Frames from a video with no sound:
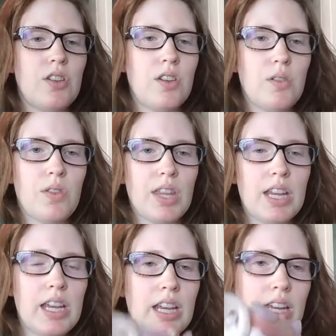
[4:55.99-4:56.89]
to
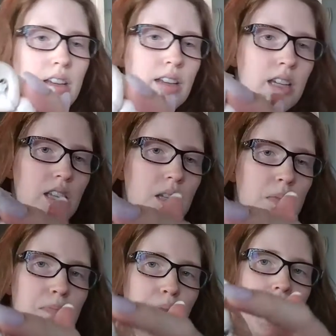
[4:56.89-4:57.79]
the
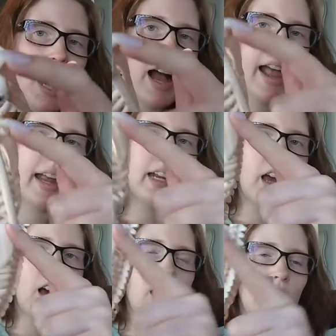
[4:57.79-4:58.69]
spine
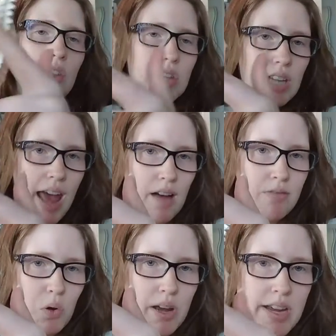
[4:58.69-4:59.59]
of the
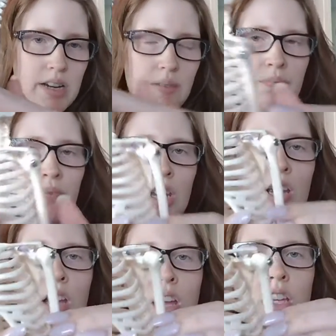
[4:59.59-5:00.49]
scaphoid.
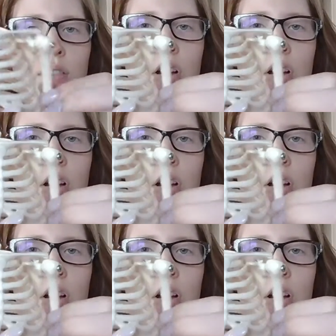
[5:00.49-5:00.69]
You've